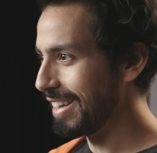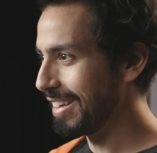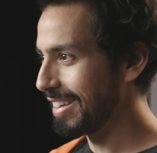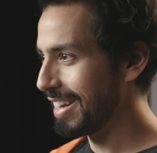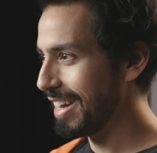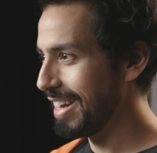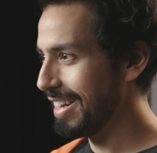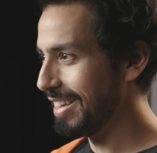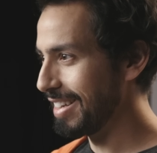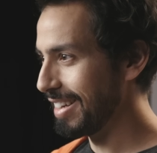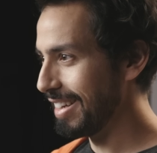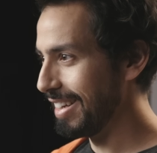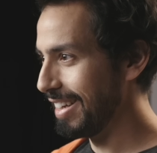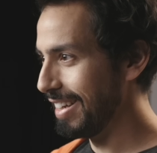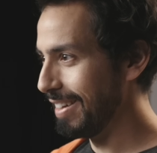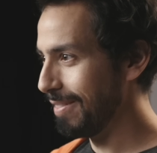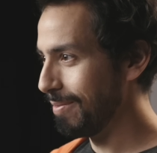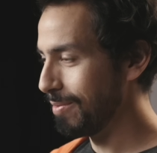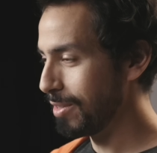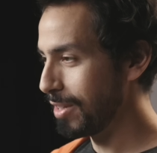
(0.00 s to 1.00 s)
He says,
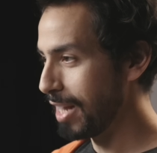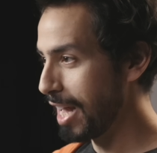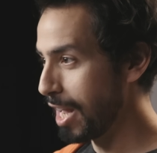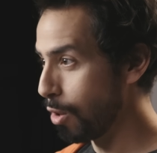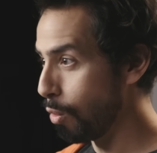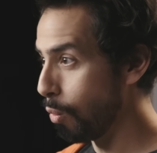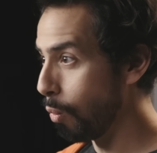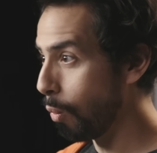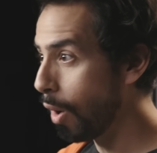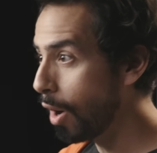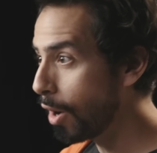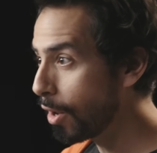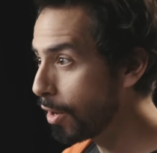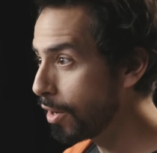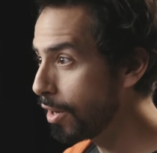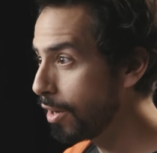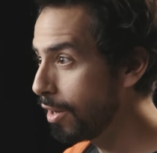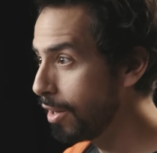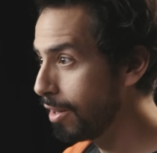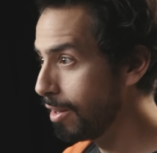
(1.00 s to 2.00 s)
take
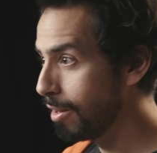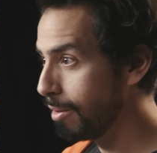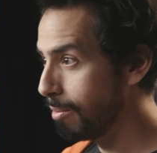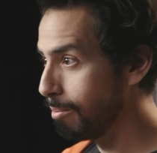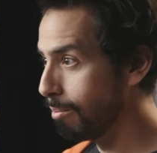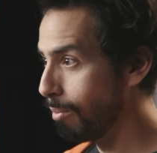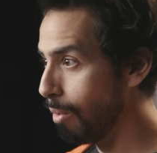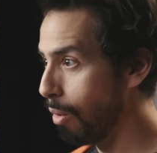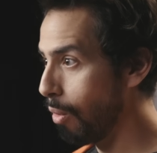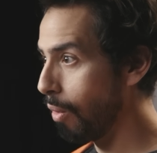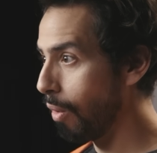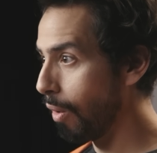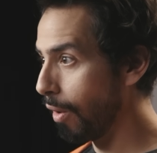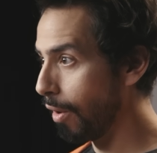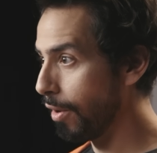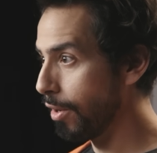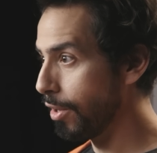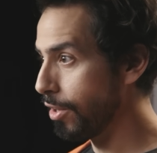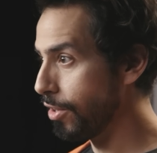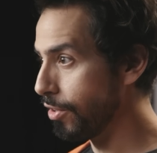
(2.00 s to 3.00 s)
1
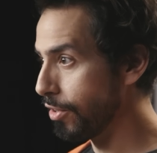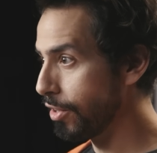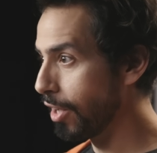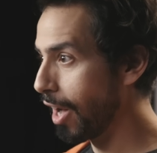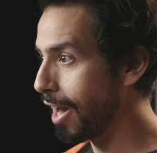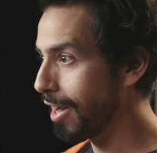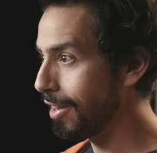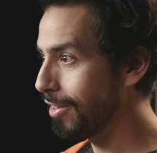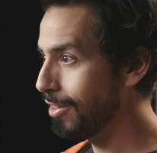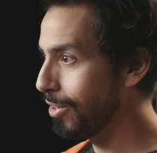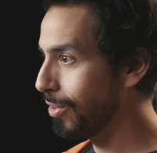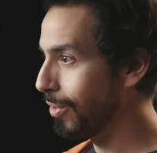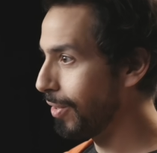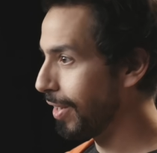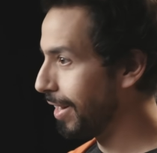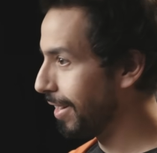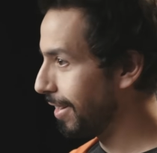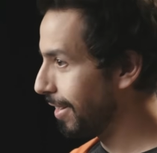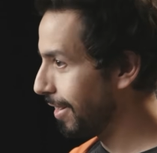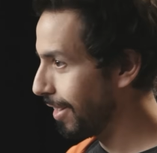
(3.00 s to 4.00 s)
more. You gotta do
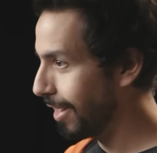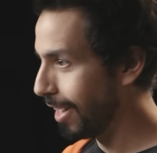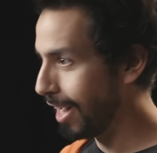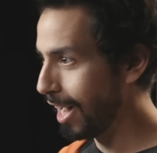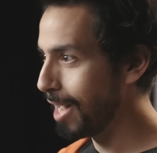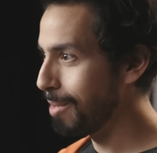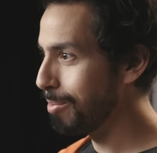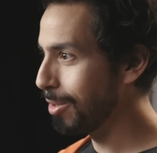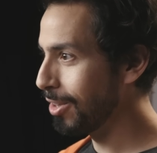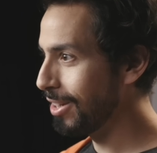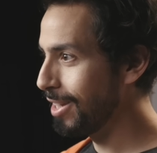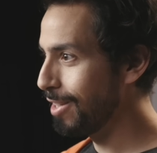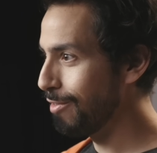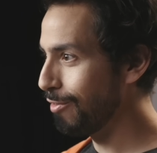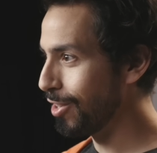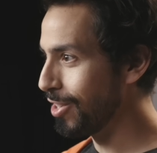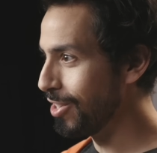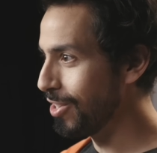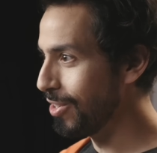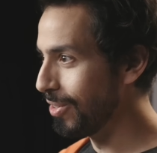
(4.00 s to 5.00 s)
it. I
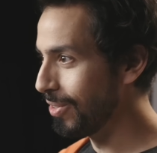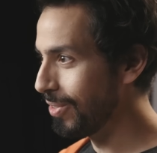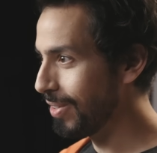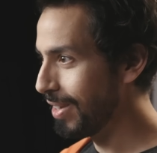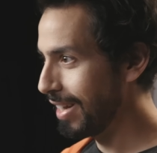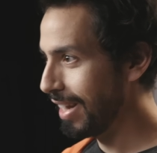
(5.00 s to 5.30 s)
believe in you.